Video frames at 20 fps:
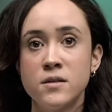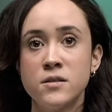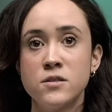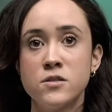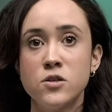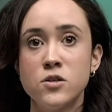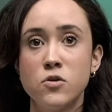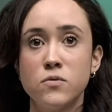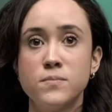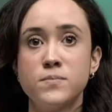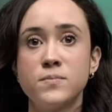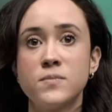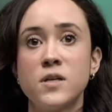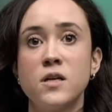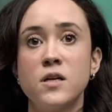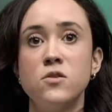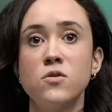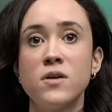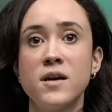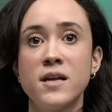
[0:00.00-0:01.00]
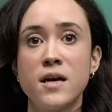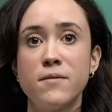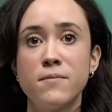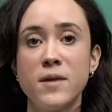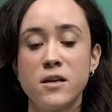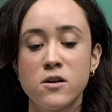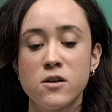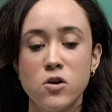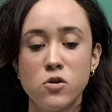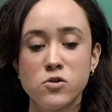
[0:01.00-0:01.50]
So, looking a
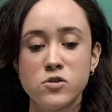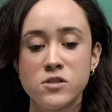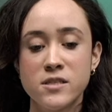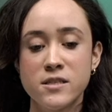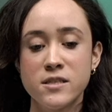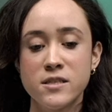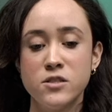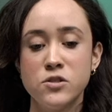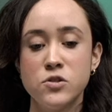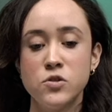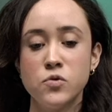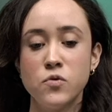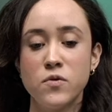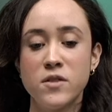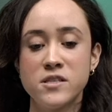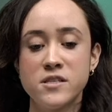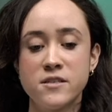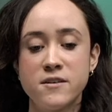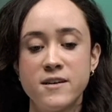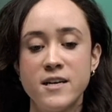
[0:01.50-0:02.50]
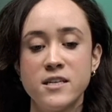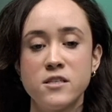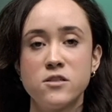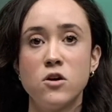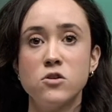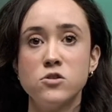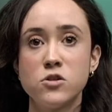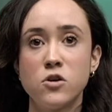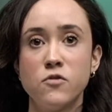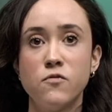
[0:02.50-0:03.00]
bit closer into the generate
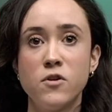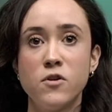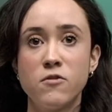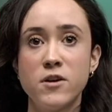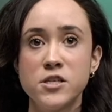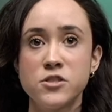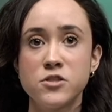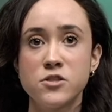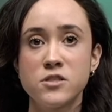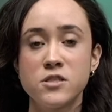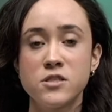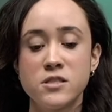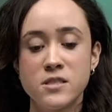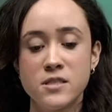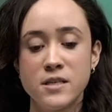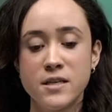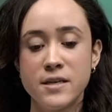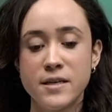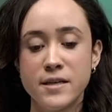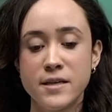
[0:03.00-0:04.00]
launch configurations